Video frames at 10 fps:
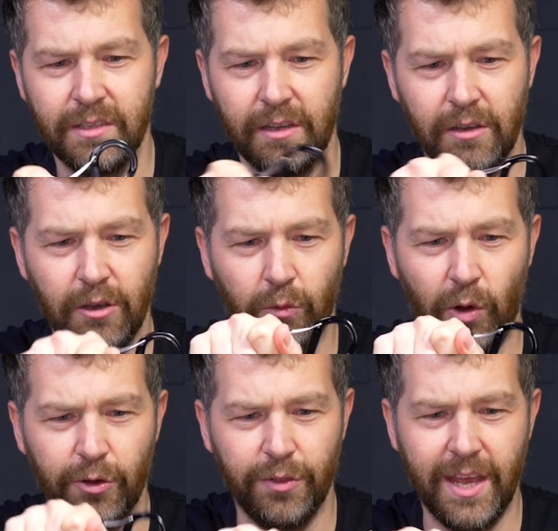So you hook
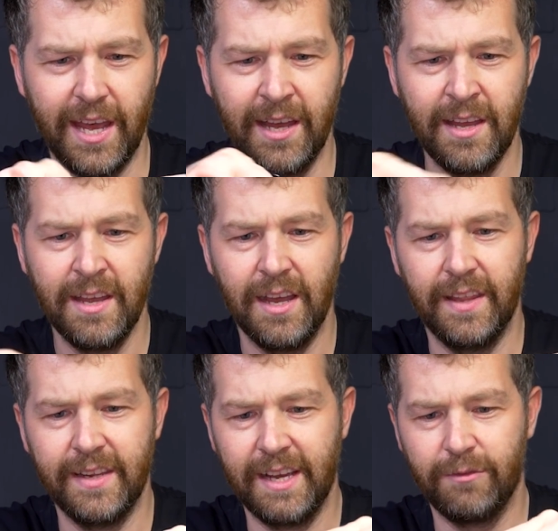one on there, and
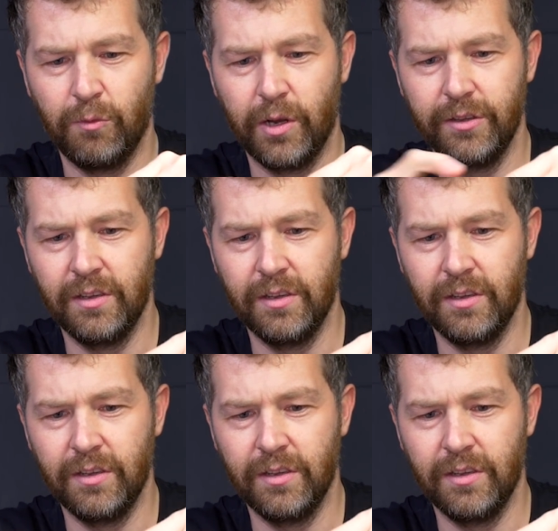then the other one